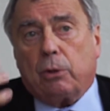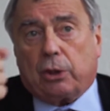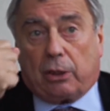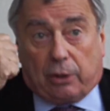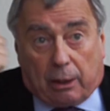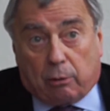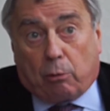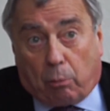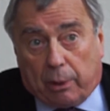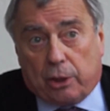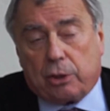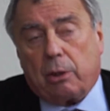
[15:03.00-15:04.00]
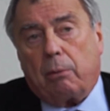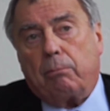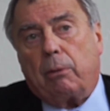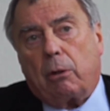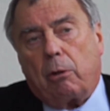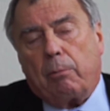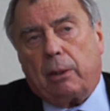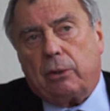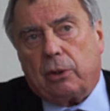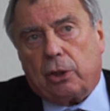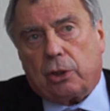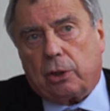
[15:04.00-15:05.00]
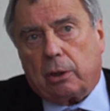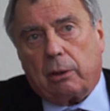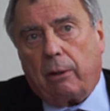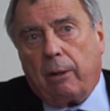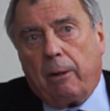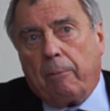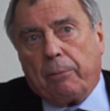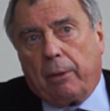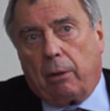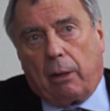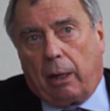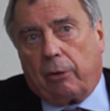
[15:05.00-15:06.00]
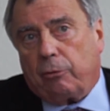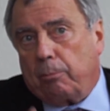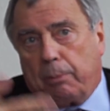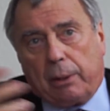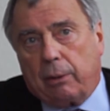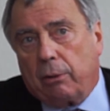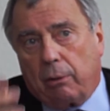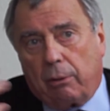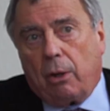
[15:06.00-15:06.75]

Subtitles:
which has encouraged globalization, has been